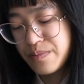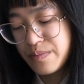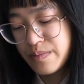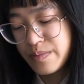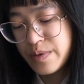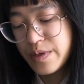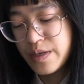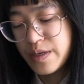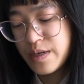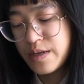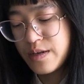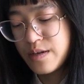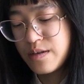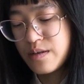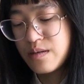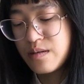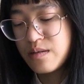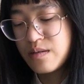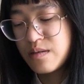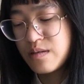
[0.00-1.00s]
But yeah,
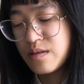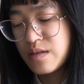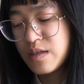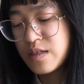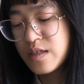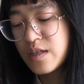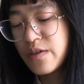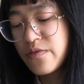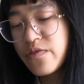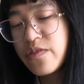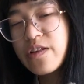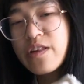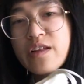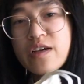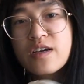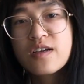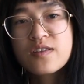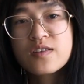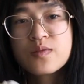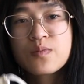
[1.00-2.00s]
it's definitely
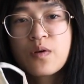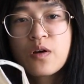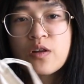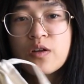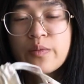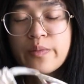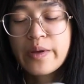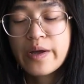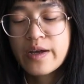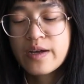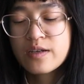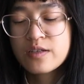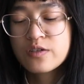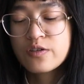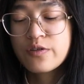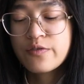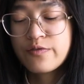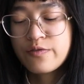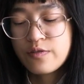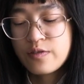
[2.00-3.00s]
like a smaller bag.
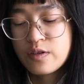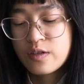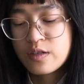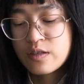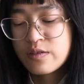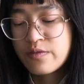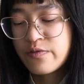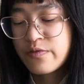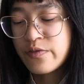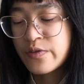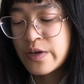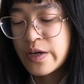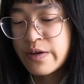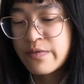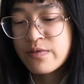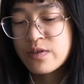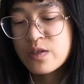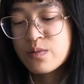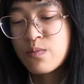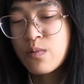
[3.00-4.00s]
So if you have
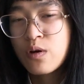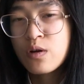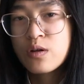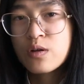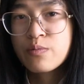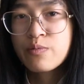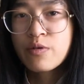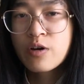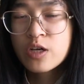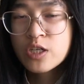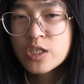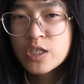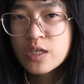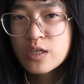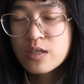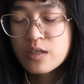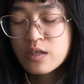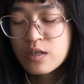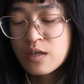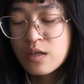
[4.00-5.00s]
a smaller
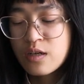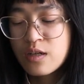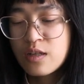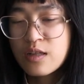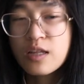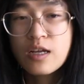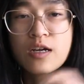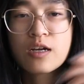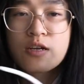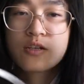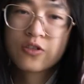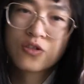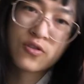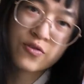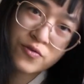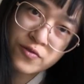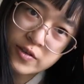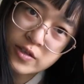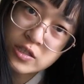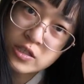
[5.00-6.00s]
project, like a
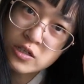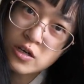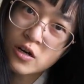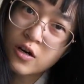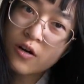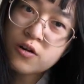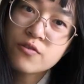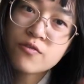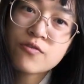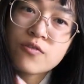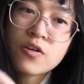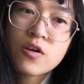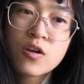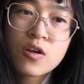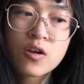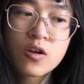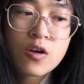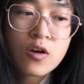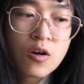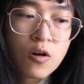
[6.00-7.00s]
Sophie scarf,
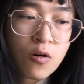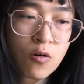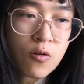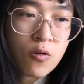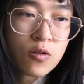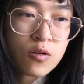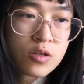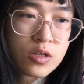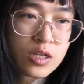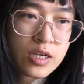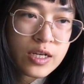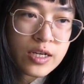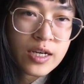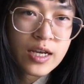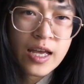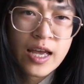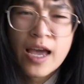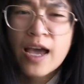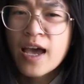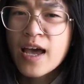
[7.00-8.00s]
or like
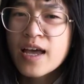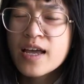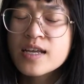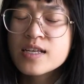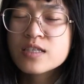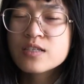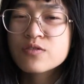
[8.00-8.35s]
a hat,